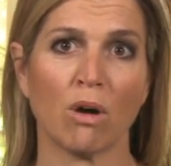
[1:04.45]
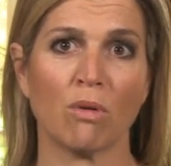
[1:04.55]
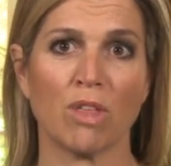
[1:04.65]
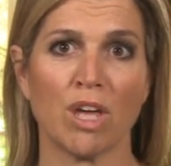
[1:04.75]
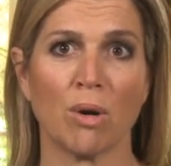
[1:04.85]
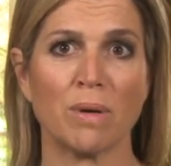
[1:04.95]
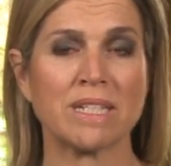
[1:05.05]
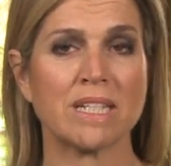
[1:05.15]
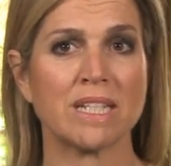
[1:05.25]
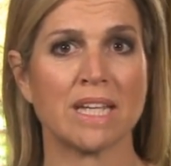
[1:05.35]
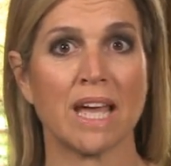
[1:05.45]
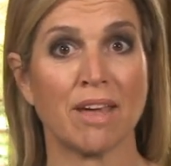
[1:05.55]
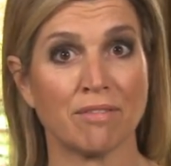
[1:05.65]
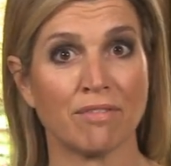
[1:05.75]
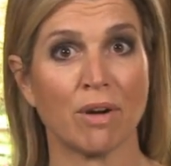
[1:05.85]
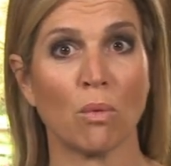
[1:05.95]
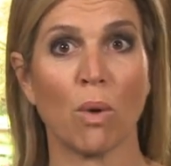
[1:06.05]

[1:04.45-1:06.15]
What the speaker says: of the OECD Info